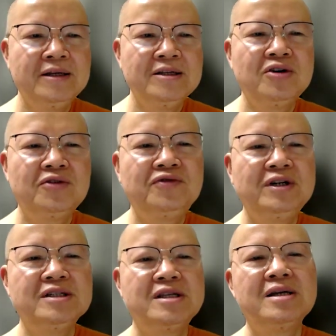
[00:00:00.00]
So
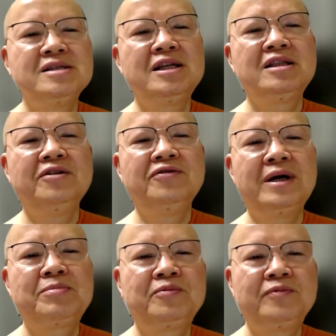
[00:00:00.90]
first, set the
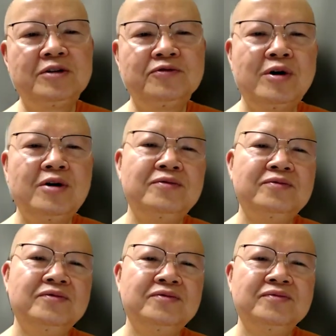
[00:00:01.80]
fat
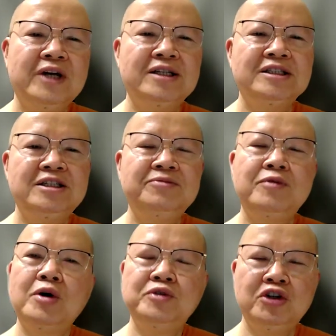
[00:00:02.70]
platform at the tip
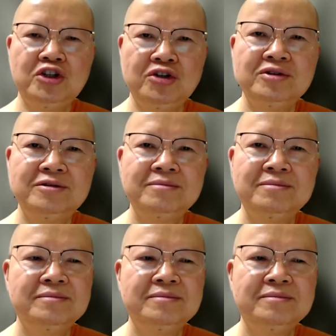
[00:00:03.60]
of your nose.